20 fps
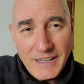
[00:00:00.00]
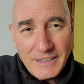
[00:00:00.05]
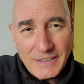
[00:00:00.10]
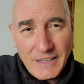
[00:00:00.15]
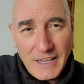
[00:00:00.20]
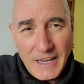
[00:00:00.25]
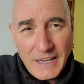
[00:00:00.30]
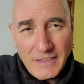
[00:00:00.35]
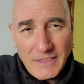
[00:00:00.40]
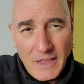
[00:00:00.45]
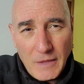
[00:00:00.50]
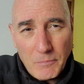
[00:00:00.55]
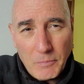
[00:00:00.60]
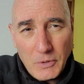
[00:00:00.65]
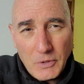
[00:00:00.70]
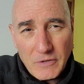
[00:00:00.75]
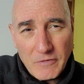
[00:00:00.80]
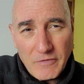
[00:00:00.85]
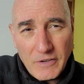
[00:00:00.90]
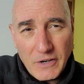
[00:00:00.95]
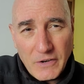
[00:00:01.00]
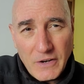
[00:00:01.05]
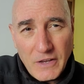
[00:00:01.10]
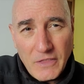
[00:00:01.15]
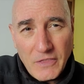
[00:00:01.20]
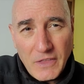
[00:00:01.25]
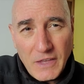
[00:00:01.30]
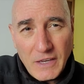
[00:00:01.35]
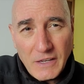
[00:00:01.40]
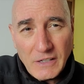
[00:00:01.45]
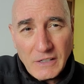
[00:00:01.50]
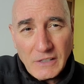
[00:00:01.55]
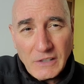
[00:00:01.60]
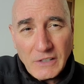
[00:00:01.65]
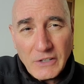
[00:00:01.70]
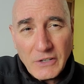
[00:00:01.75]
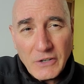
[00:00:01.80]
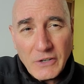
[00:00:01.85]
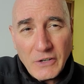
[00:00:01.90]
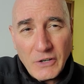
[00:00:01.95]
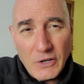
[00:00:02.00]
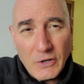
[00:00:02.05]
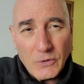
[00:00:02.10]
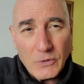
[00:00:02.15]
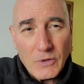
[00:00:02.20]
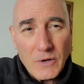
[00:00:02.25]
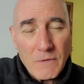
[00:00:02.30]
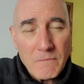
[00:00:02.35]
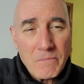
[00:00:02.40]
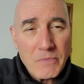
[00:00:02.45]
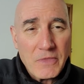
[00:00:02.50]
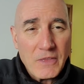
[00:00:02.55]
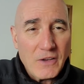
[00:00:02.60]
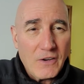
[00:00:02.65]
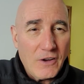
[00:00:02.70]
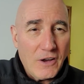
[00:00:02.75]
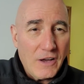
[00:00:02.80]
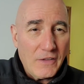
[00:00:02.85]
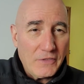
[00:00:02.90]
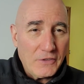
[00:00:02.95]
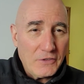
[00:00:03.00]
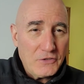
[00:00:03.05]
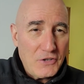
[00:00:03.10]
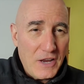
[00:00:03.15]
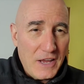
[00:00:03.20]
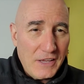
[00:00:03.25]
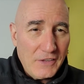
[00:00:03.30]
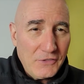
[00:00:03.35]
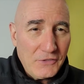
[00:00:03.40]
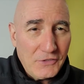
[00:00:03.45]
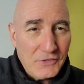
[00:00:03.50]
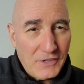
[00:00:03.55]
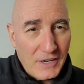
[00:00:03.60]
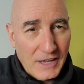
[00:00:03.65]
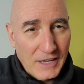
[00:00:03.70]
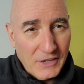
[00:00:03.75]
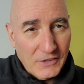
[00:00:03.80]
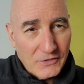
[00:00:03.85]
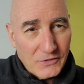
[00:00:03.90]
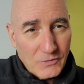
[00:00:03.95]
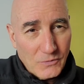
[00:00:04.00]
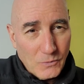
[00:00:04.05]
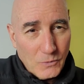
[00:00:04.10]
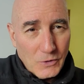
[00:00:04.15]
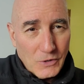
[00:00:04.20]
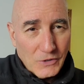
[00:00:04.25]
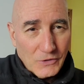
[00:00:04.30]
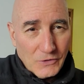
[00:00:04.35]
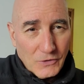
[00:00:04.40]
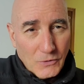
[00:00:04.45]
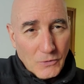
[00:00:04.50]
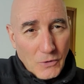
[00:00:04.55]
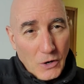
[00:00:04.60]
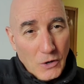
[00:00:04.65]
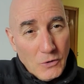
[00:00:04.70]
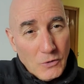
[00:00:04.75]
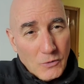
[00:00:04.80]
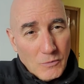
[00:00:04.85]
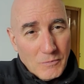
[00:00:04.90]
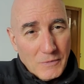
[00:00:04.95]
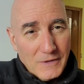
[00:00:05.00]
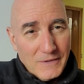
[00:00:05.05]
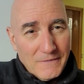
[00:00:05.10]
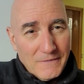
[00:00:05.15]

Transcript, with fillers: like they put a very thin clear coat on the chainstays where it's chrome.